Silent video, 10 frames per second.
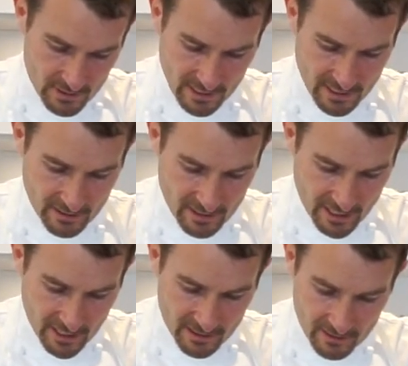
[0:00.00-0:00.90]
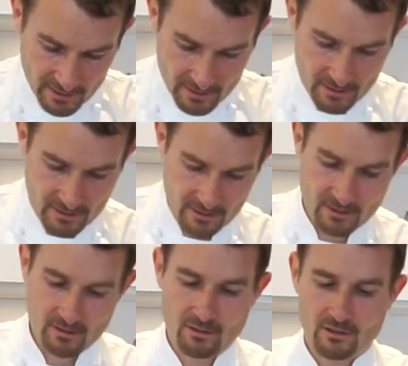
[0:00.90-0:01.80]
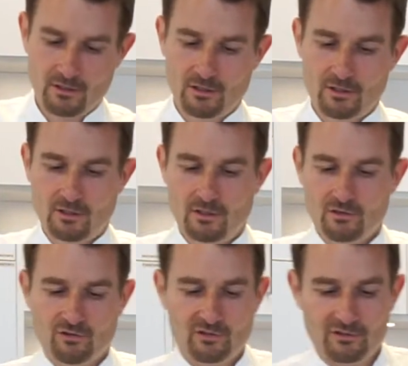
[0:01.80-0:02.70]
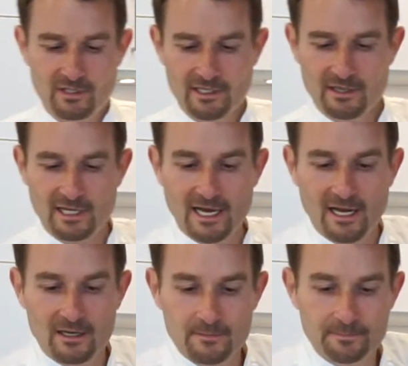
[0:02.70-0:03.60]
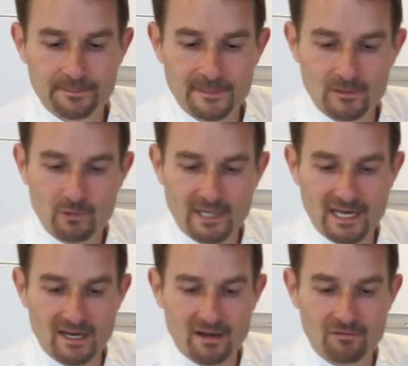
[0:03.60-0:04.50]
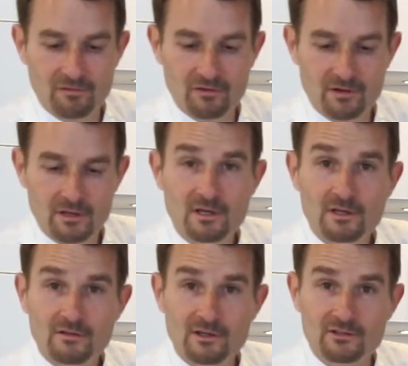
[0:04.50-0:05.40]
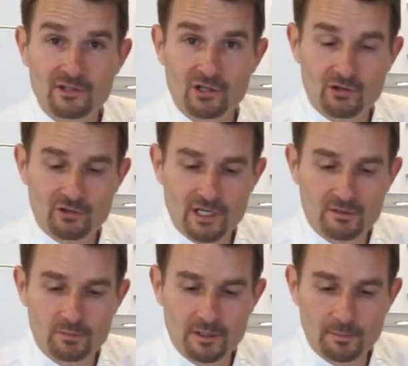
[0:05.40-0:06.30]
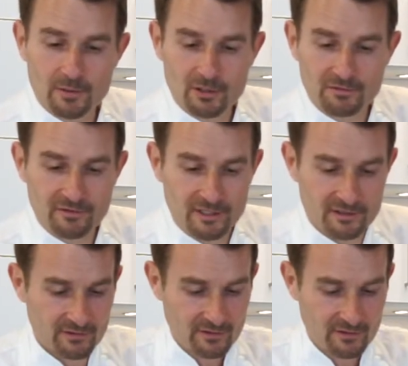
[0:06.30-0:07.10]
And then, just like that, we have this incredibly perfect